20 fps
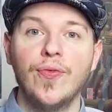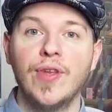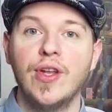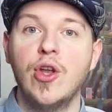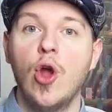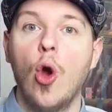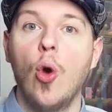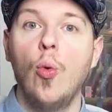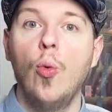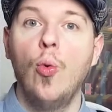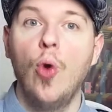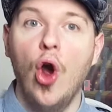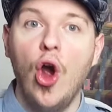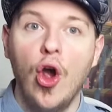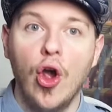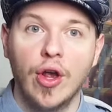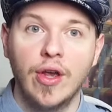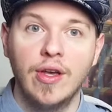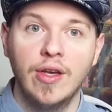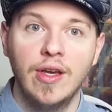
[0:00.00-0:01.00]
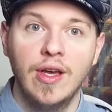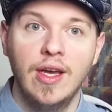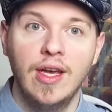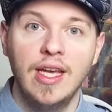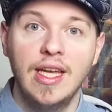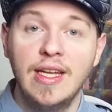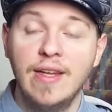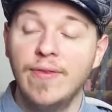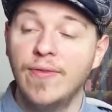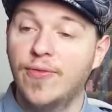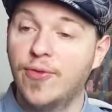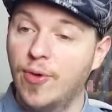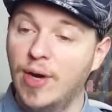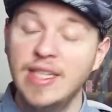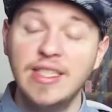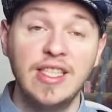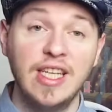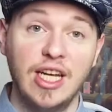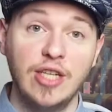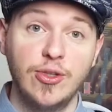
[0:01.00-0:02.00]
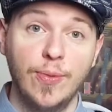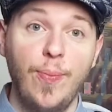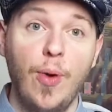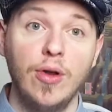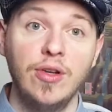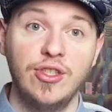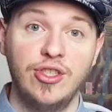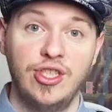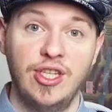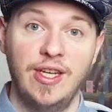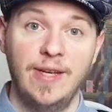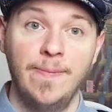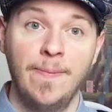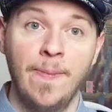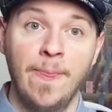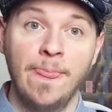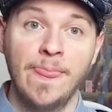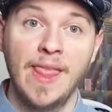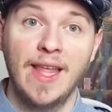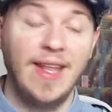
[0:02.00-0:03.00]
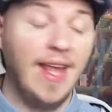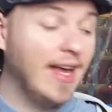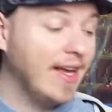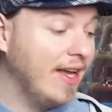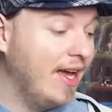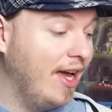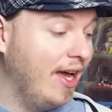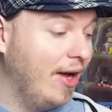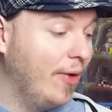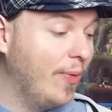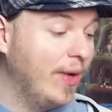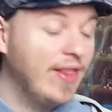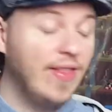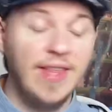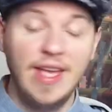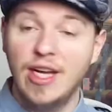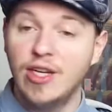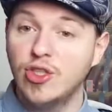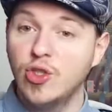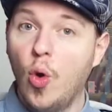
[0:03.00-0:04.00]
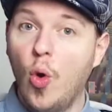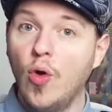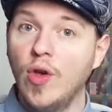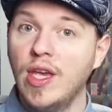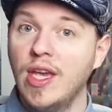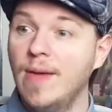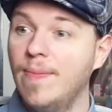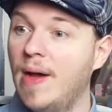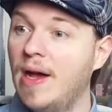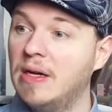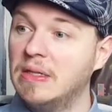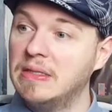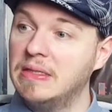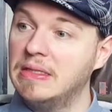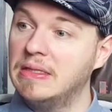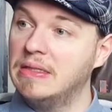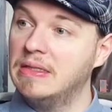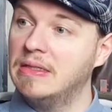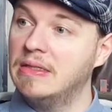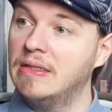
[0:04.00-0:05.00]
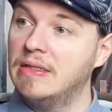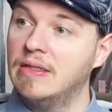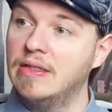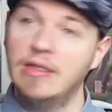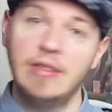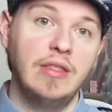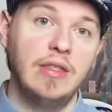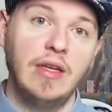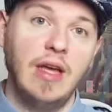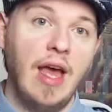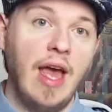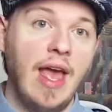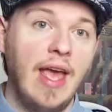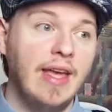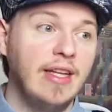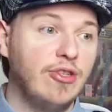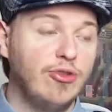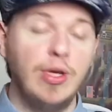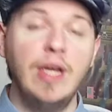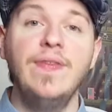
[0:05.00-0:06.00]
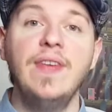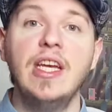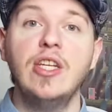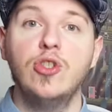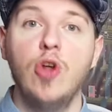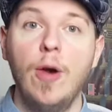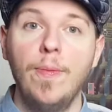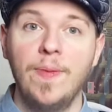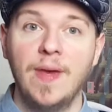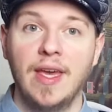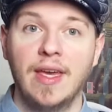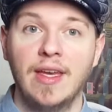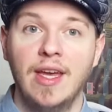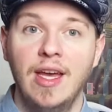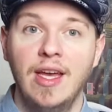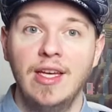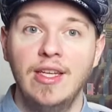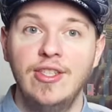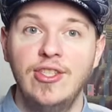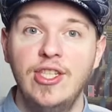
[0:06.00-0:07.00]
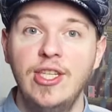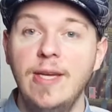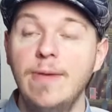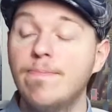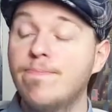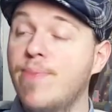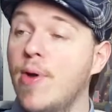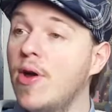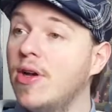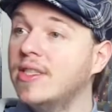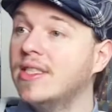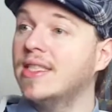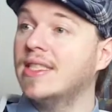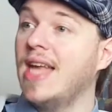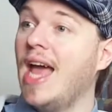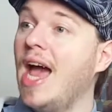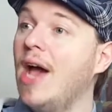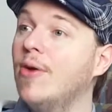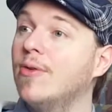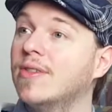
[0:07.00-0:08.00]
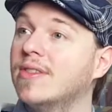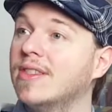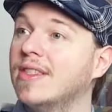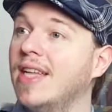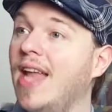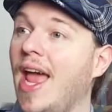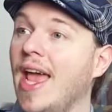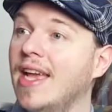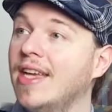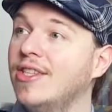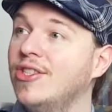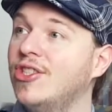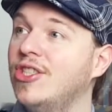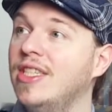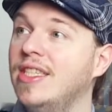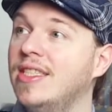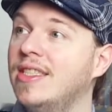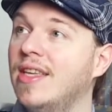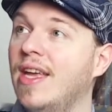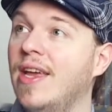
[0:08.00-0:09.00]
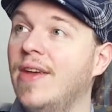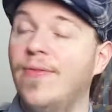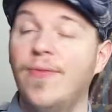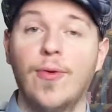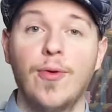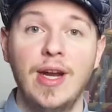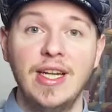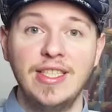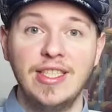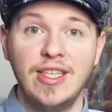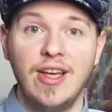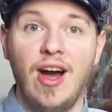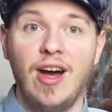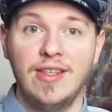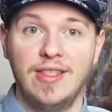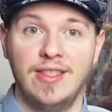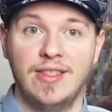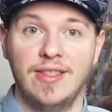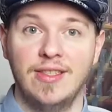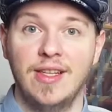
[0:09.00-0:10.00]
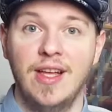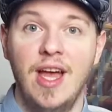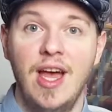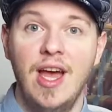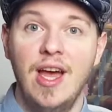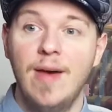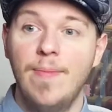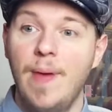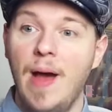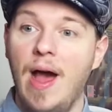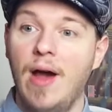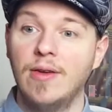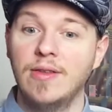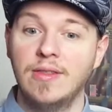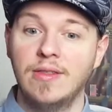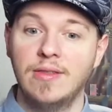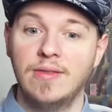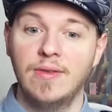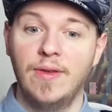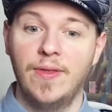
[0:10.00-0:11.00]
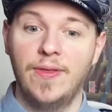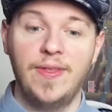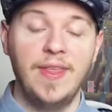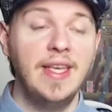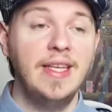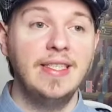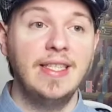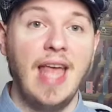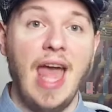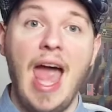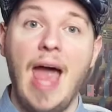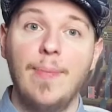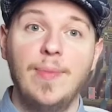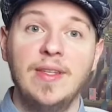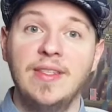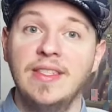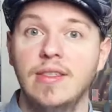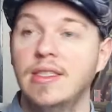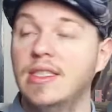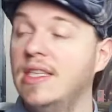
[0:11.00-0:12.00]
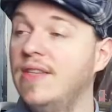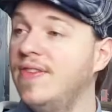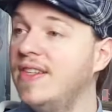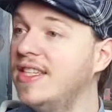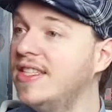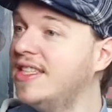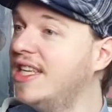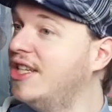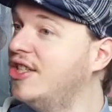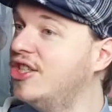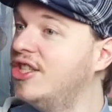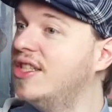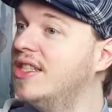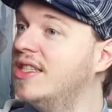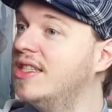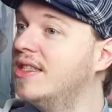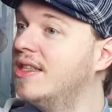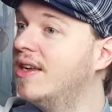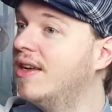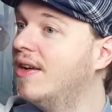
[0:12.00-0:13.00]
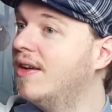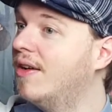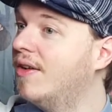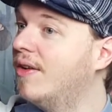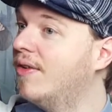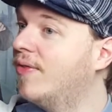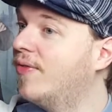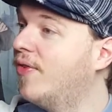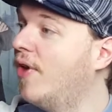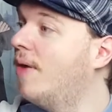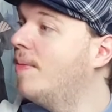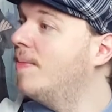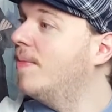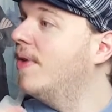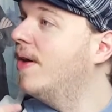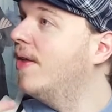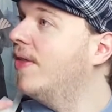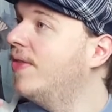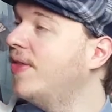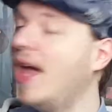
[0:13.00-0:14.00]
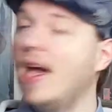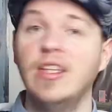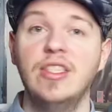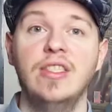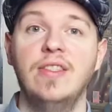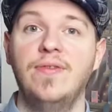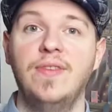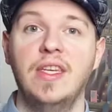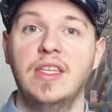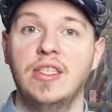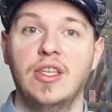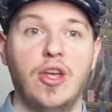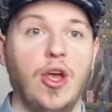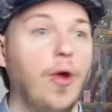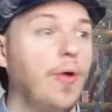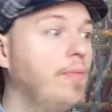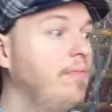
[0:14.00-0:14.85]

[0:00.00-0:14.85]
in her work in forensic anthropology. Like, when they are talking about a trivia topic, she bursts out like she's a forensic article about things that happened in civilizations from thousands of years ago.